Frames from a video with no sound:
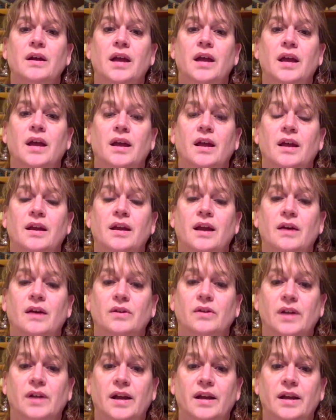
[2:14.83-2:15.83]
and
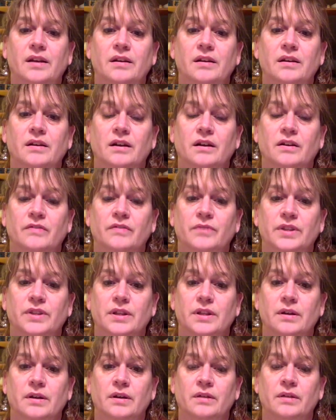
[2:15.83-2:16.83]
outline of what
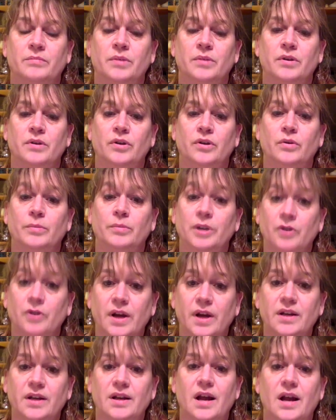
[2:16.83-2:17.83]
you'll be
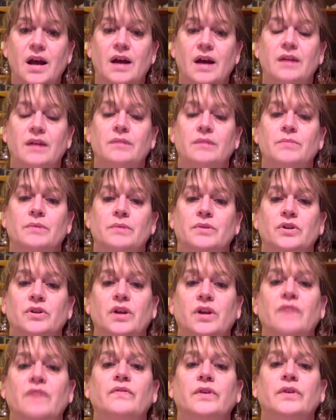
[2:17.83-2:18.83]
graded on and what we're
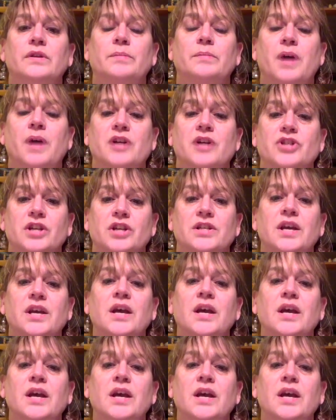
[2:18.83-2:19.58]
looking for in the project.